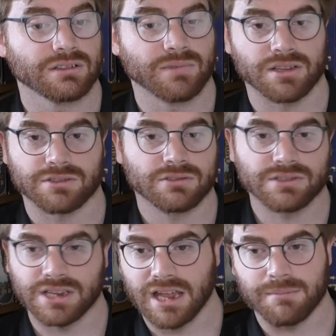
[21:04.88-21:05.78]
as soon
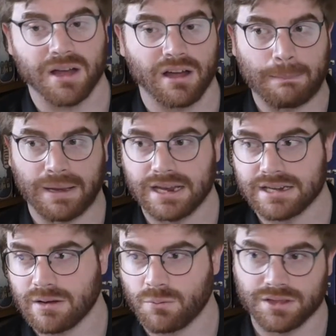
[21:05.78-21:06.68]
as it came out. I played
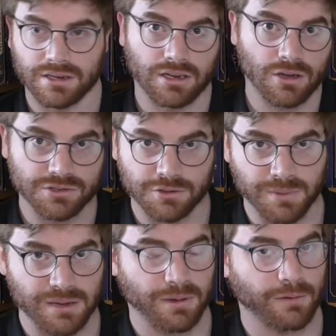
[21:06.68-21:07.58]
it with loads of
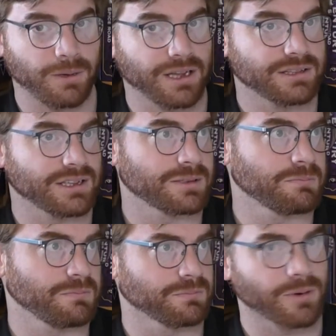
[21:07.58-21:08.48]
people. I've played this
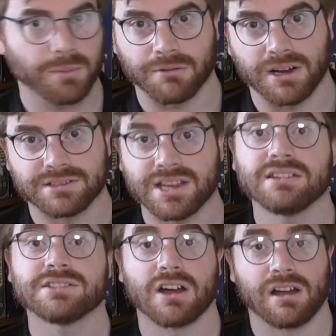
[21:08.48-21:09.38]
probably around
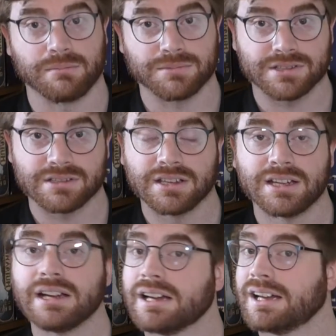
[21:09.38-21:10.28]
10 times,
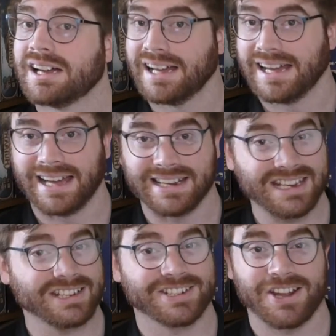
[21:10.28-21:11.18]
and
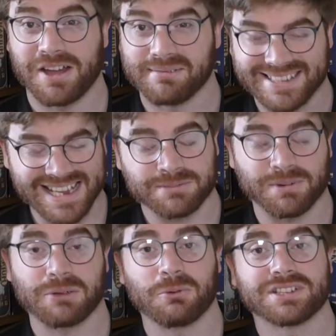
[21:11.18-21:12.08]
each time
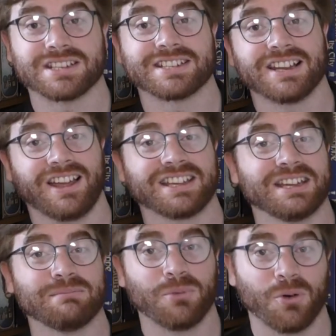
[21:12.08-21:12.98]
desperately wanted to like
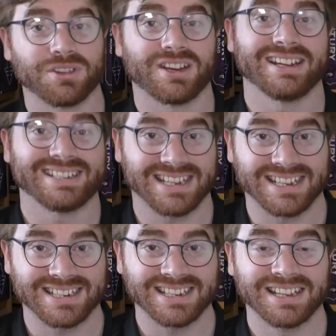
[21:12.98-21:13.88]
it more than I did.